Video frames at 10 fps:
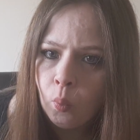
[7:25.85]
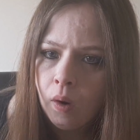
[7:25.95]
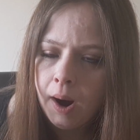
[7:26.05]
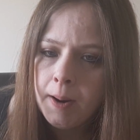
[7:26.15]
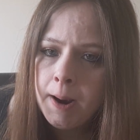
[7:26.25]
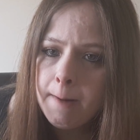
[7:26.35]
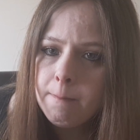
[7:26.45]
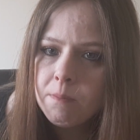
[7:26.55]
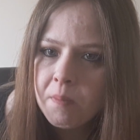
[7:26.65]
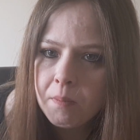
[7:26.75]
what
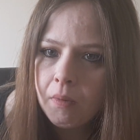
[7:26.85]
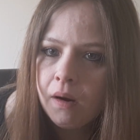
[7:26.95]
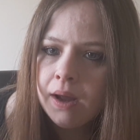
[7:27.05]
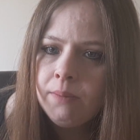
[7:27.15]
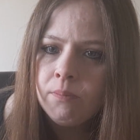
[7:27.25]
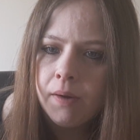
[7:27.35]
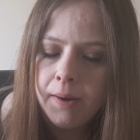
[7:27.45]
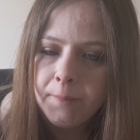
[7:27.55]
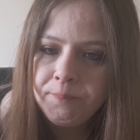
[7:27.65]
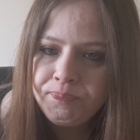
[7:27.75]
my
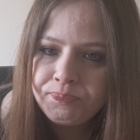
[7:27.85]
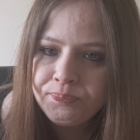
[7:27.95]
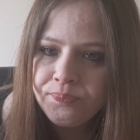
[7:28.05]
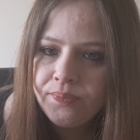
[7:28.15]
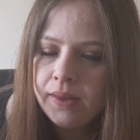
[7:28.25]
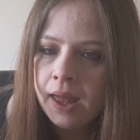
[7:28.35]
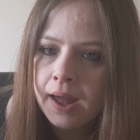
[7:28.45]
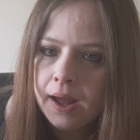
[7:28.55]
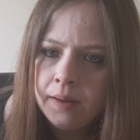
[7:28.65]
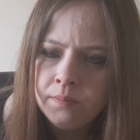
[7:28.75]
mum
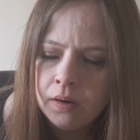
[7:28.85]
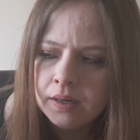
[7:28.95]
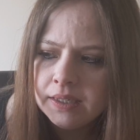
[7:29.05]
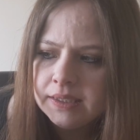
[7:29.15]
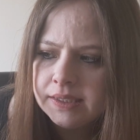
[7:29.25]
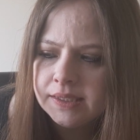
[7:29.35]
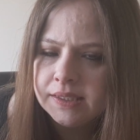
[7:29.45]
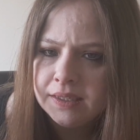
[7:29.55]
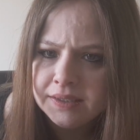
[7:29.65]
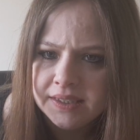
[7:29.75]
and my
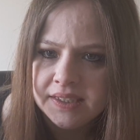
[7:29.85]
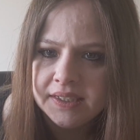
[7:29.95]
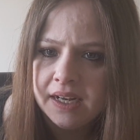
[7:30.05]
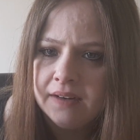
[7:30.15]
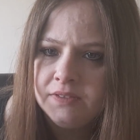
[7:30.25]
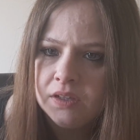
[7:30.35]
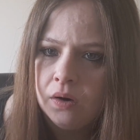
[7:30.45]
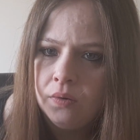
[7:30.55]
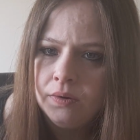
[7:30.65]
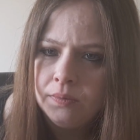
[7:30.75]
sister have
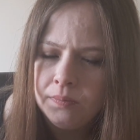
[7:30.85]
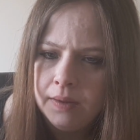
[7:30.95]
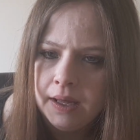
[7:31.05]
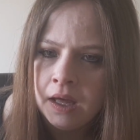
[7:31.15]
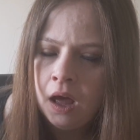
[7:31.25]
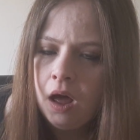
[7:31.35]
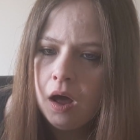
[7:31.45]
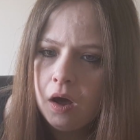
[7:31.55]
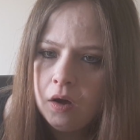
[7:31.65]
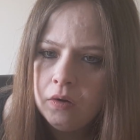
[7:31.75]
told me
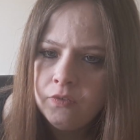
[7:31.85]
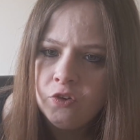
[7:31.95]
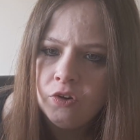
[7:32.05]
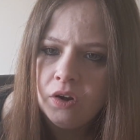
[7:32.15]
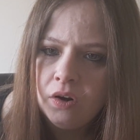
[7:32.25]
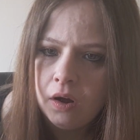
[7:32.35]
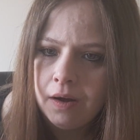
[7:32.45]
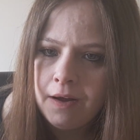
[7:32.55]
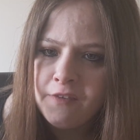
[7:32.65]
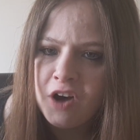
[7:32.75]
over and
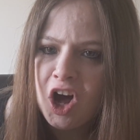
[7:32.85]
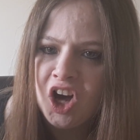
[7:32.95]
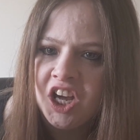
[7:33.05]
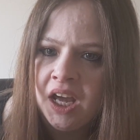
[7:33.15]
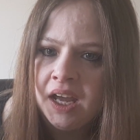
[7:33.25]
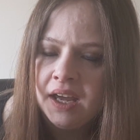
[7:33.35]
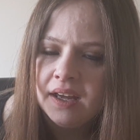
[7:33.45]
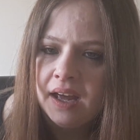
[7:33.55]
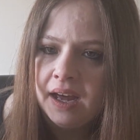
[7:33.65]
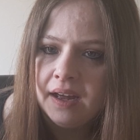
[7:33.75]
over
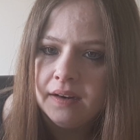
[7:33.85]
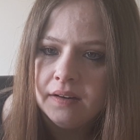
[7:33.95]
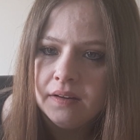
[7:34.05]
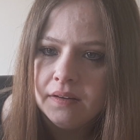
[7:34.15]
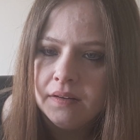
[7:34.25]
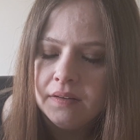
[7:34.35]
again,